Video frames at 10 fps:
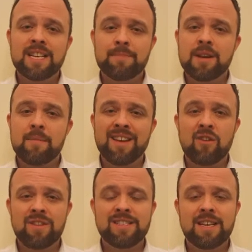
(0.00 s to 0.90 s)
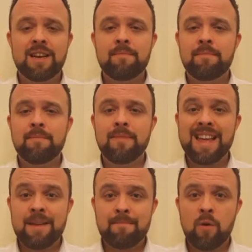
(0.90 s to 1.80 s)
it has become
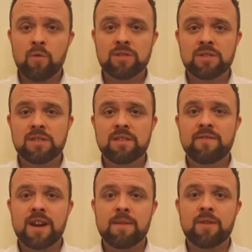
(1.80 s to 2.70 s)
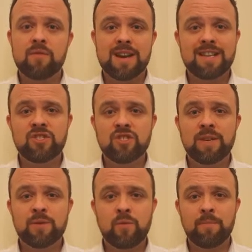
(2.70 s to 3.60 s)
increasingly important to develop the
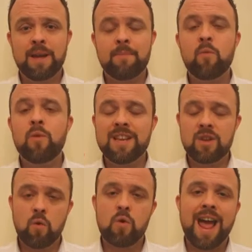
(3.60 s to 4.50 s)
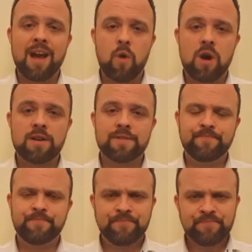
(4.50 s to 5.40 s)
relationships with people within your network.
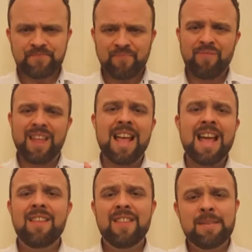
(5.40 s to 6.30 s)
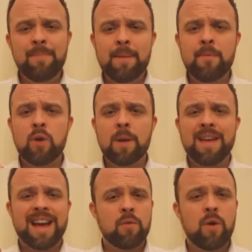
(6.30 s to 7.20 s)
These people can
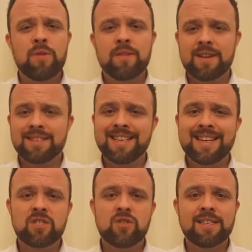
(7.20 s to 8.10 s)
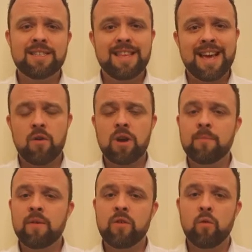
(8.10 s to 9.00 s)
be anyone with a vested interest in the
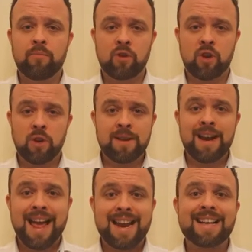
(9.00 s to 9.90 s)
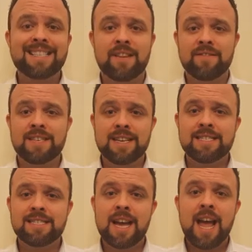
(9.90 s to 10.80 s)
outcome of your procurement-led
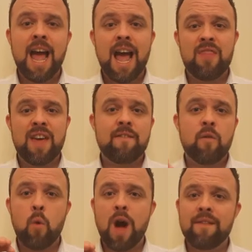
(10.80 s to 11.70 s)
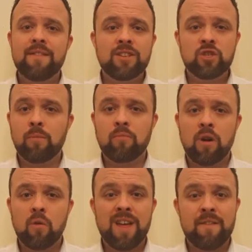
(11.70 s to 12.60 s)
activities, and therefore whatever the job
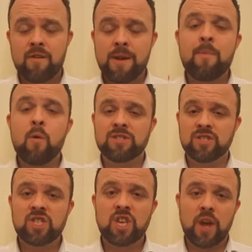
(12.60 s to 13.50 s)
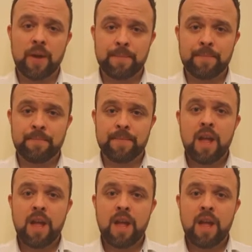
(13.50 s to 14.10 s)
role, they're very important to you.